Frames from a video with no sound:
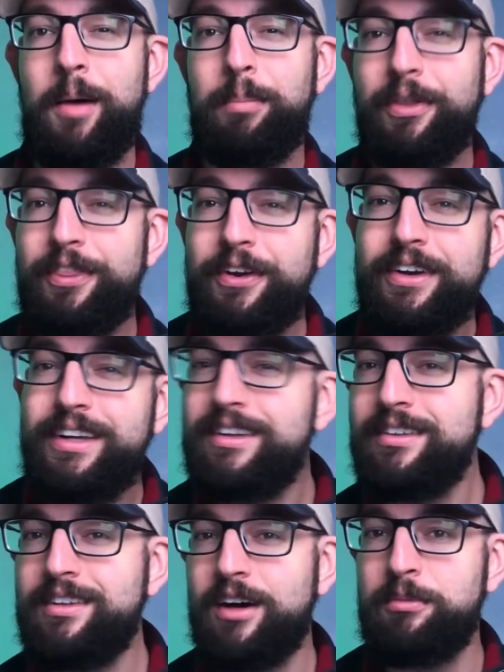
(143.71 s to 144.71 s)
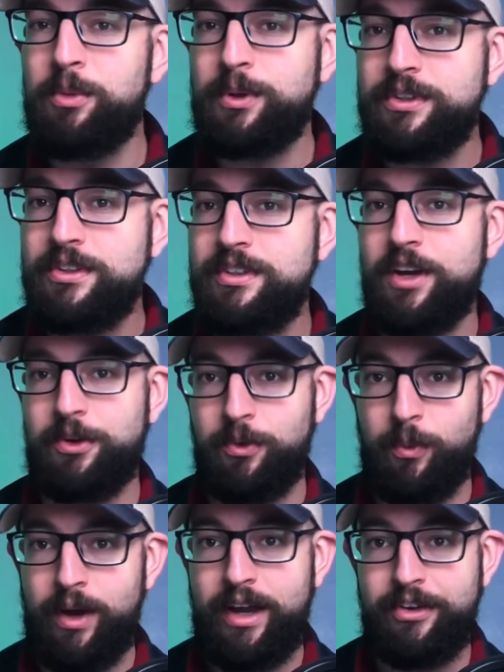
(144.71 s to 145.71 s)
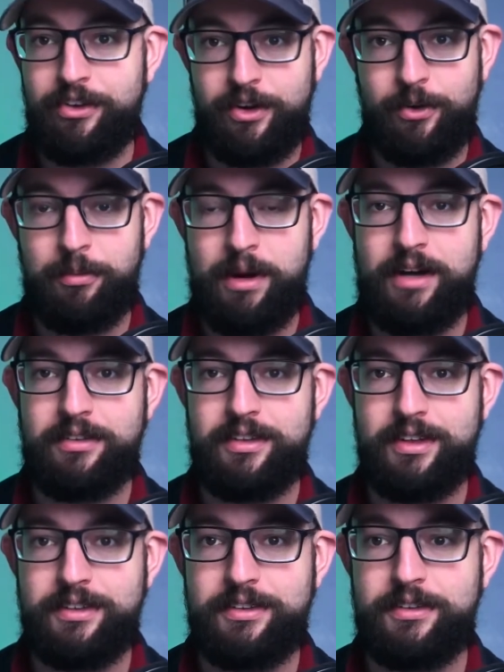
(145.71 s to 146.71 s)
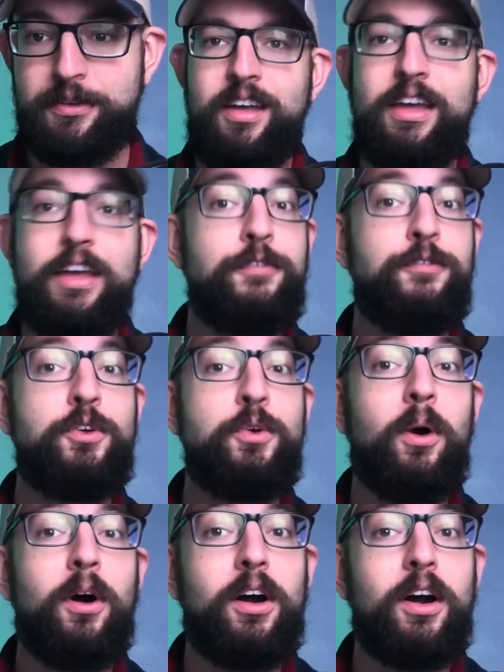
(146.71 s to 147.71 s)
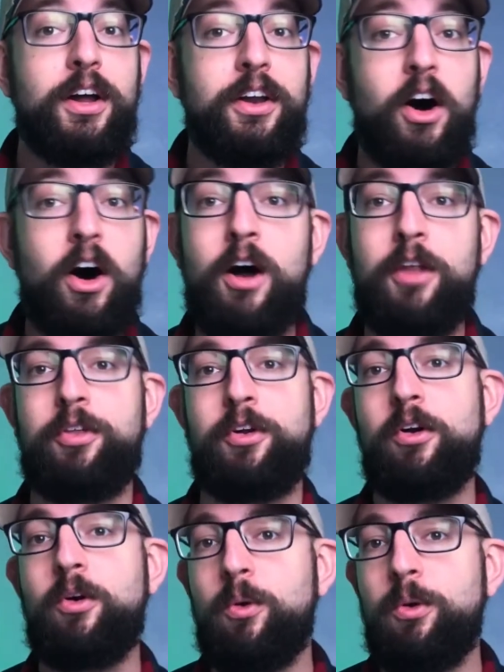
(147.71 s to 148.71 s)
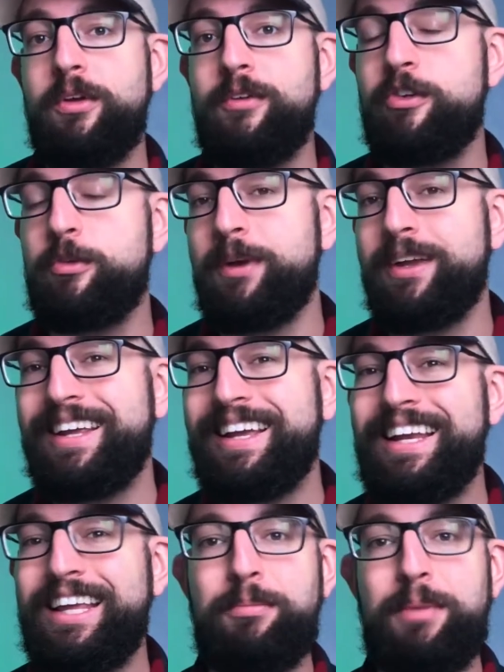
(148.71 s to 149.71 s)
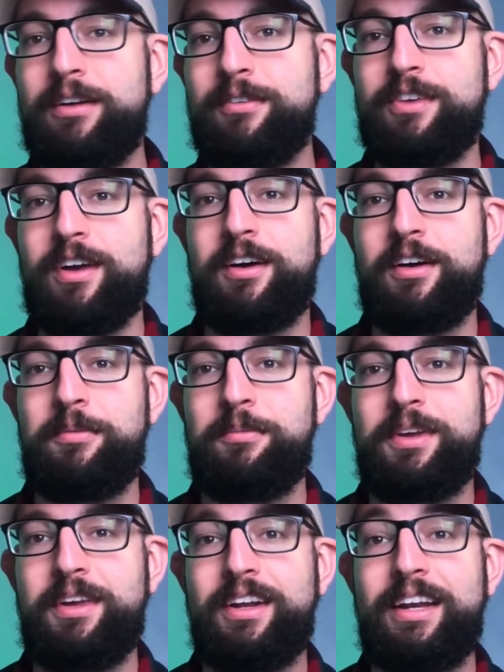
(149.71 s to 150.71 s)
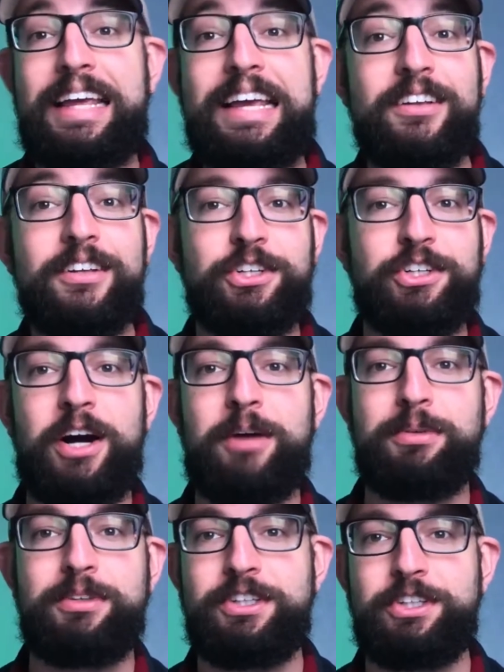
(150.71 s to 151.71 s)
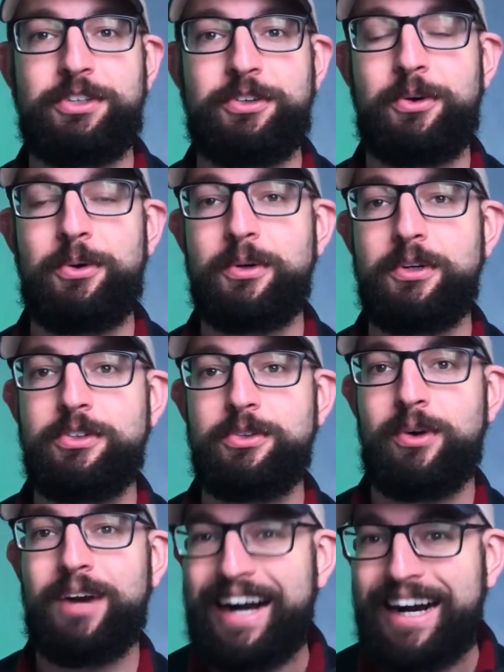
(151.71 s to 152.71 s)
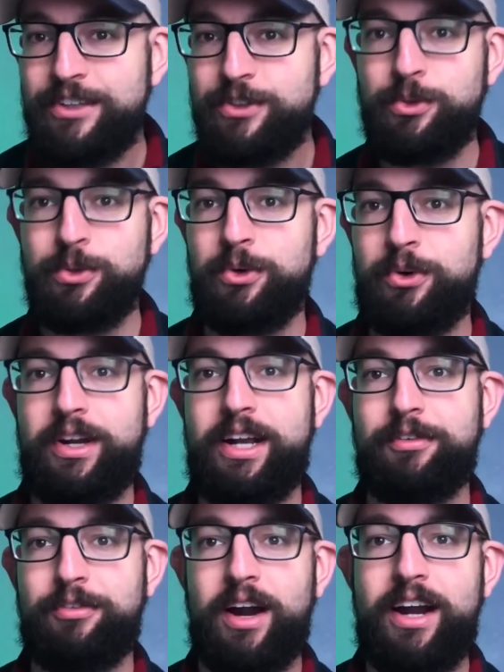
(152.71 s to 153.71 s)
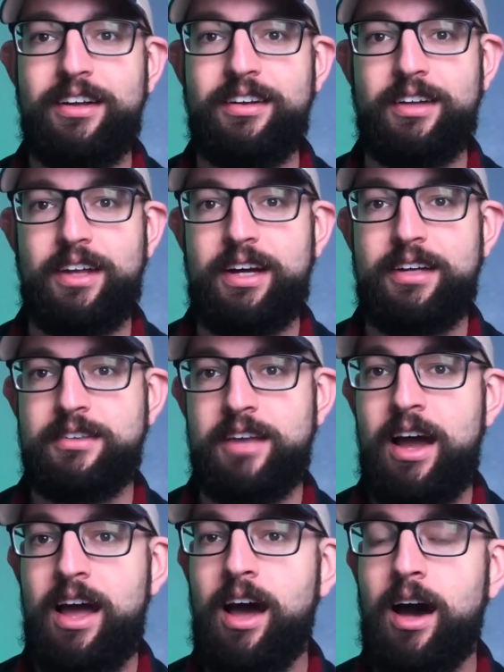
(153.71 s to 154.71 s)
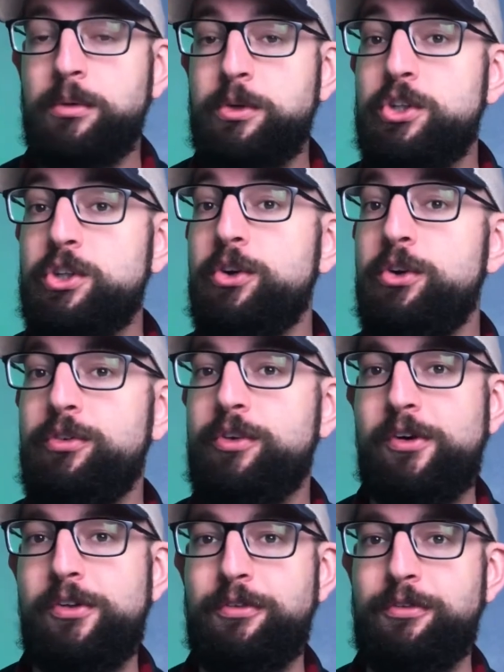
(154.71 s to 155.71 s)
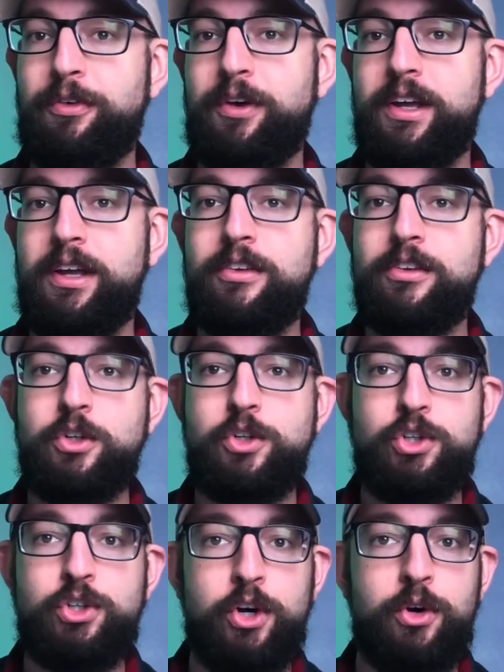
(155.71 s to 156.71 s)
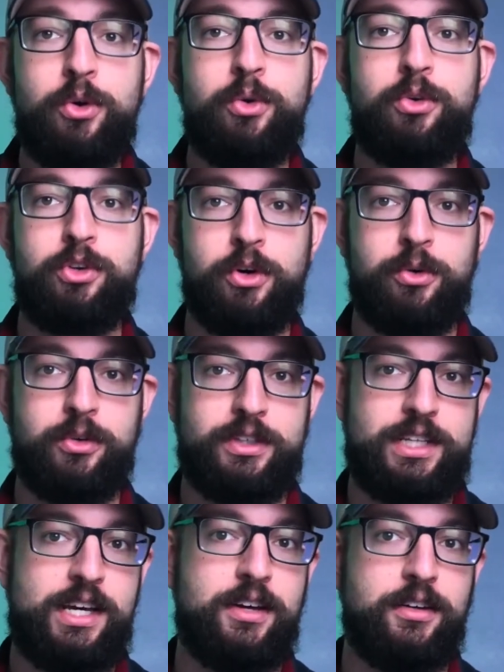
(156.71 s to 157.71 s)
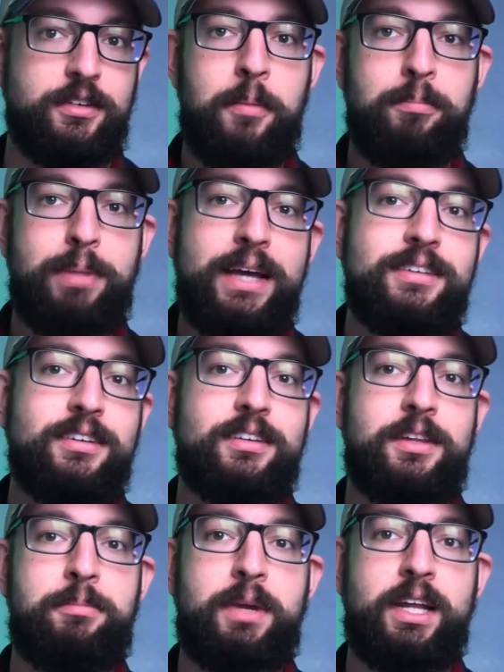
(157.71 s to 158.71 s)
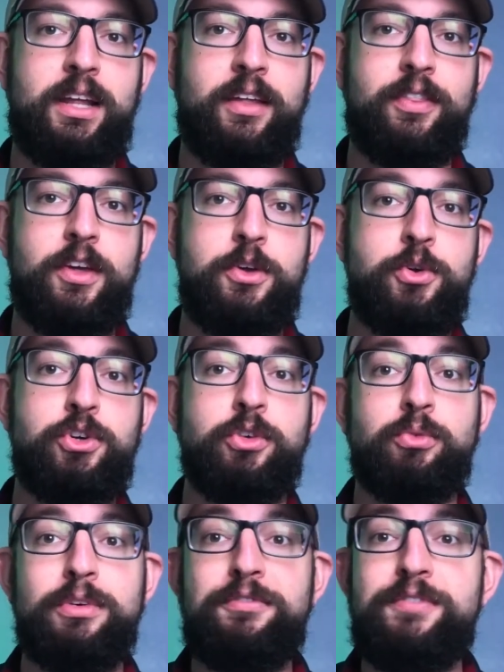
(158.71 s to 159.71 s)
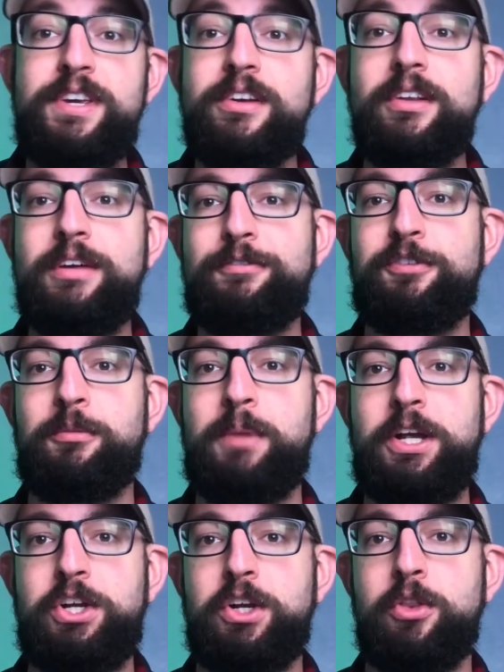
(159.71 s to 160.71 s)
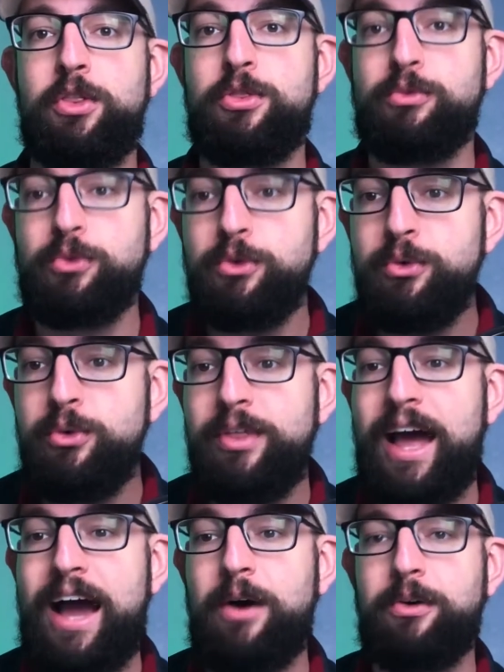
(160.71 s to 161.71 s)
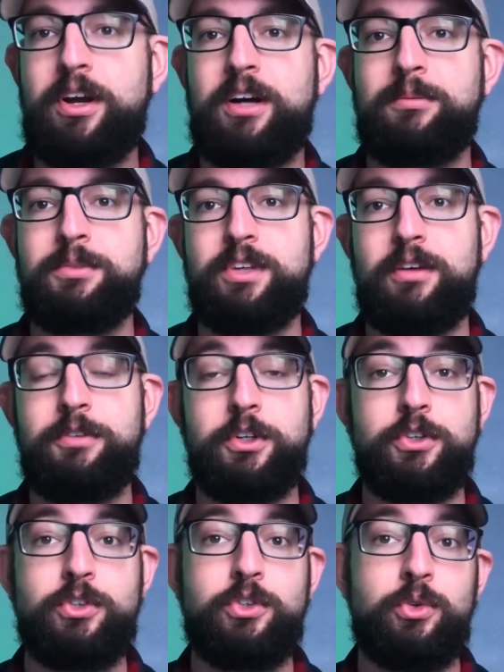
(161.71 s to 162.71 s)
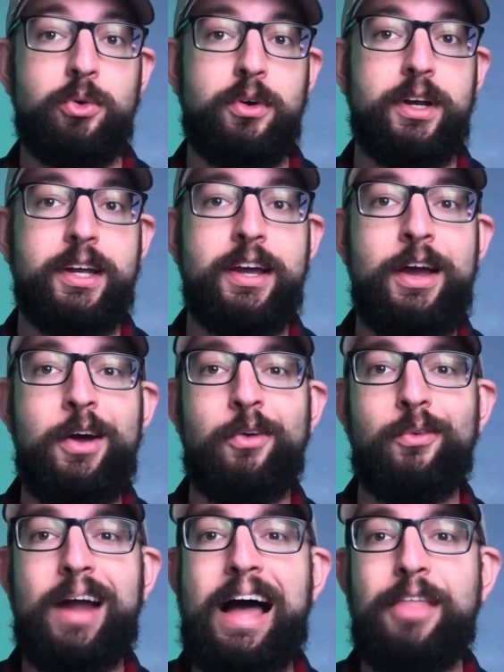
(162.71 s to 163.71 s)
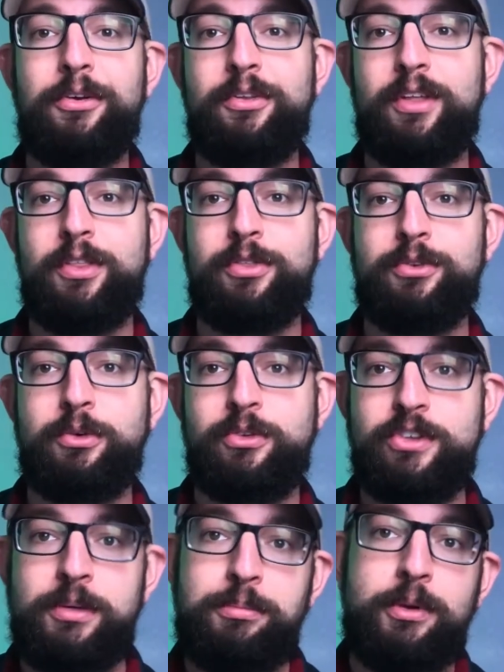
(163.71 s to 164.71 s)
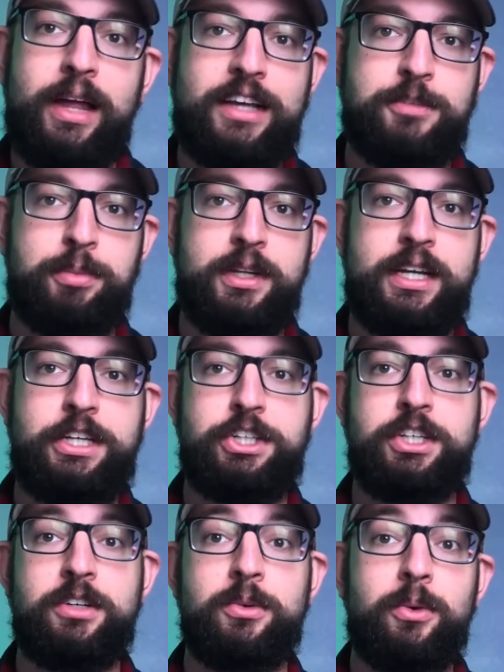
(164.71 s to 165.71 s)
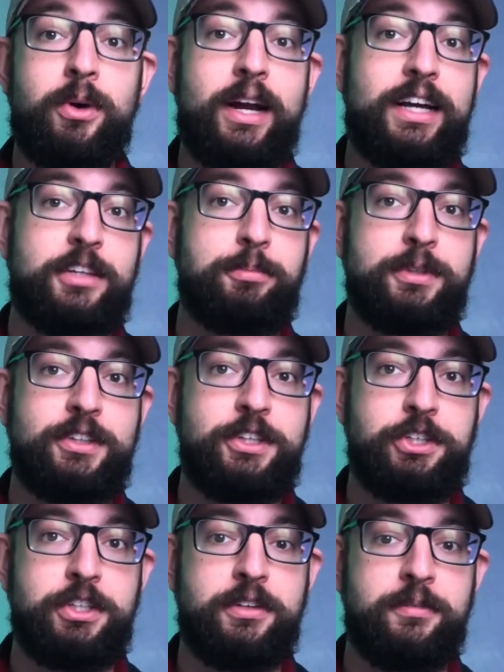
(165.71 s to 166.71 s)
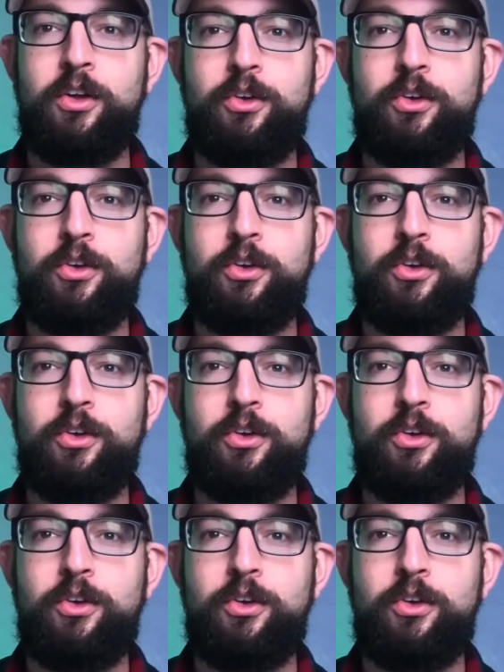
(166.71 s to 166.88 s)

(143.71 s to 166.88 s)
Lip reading: But there is a more subtle way to go about this. If you are an author or you've spent any amount of time in an English composition course or a high school creative writing class, I'm sure you've heard the phrase show, don't tell. Basically meaning that you should reveal information through the outcomes of your story rather than through simple explanation or exposition.